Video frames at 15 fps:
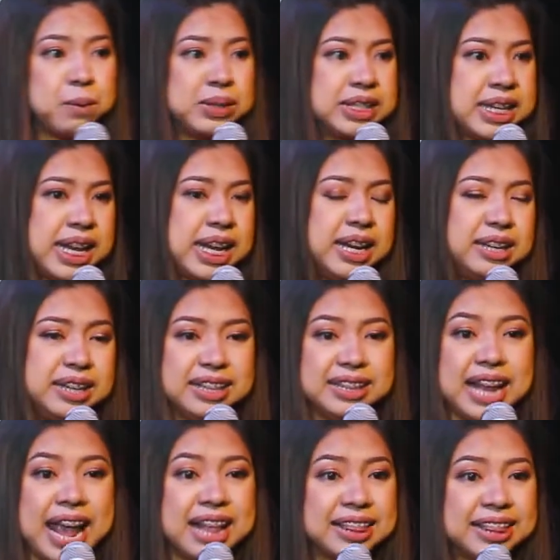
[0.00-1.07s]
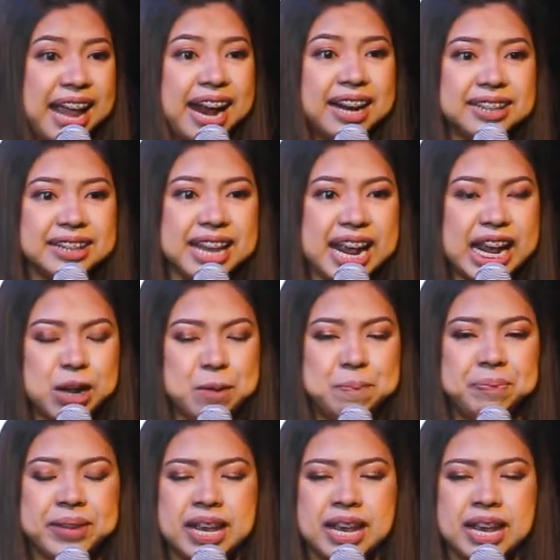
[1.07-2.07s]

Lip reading: I was hearing the entire day.